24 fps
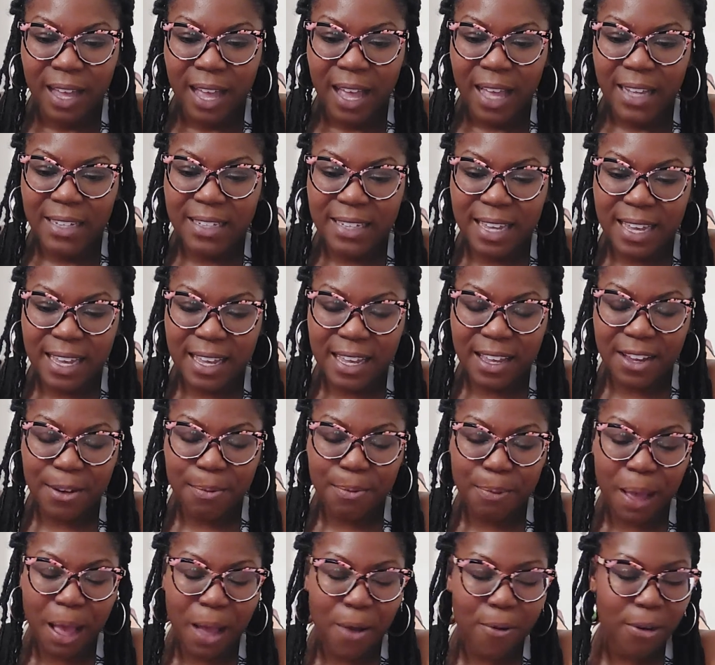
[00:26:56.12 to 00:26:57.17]
and taking your
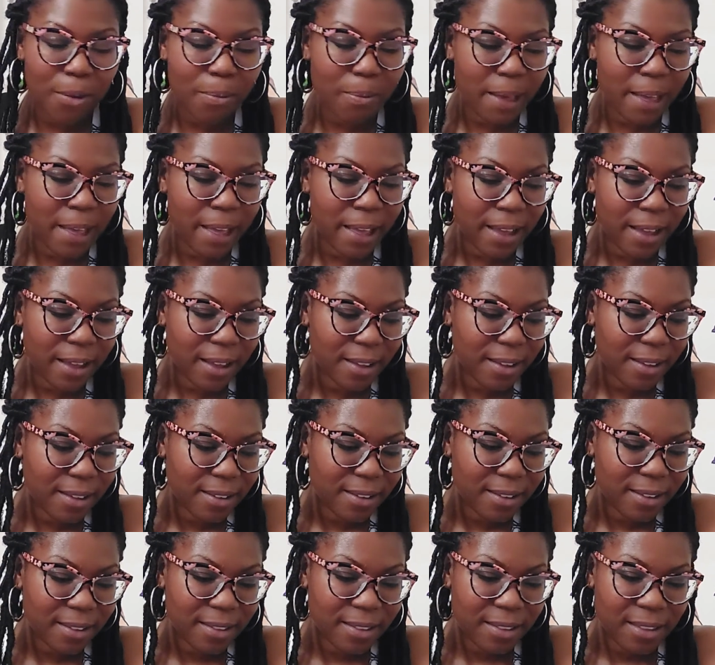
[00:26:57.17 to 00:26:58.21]
power back.
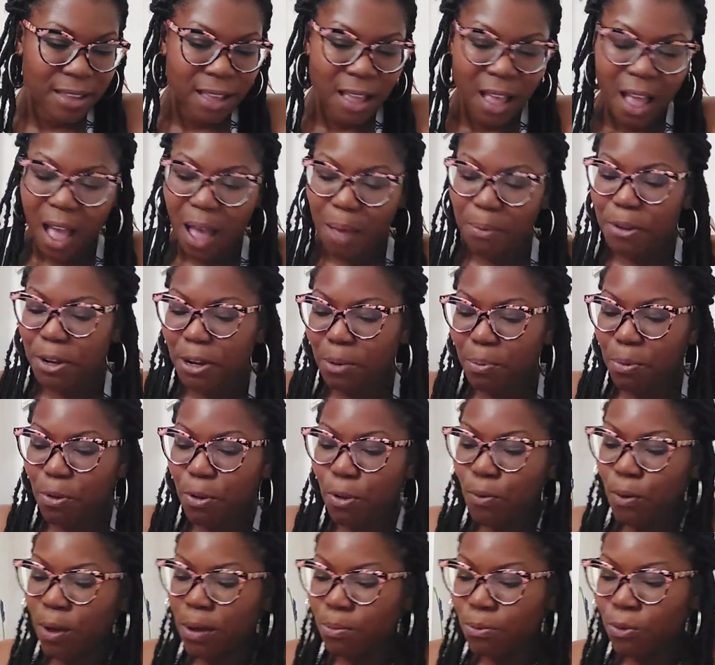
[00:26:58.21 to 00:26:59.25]
I'm going to pull
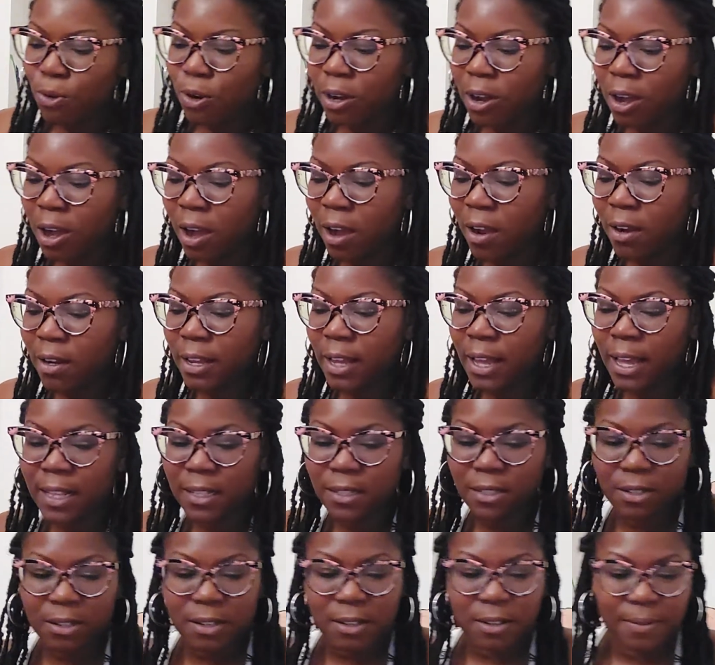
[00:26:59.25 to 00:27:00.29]
one more card,
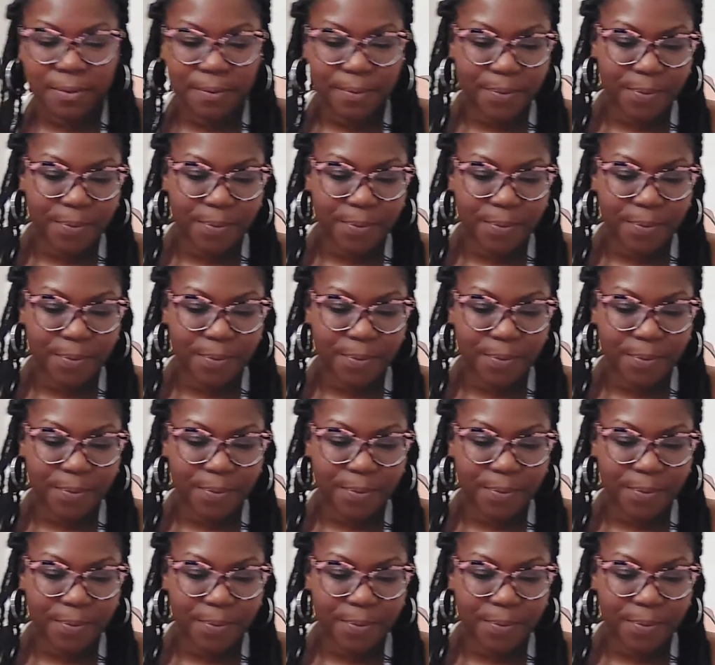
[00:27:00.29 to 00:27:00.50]
Cancer.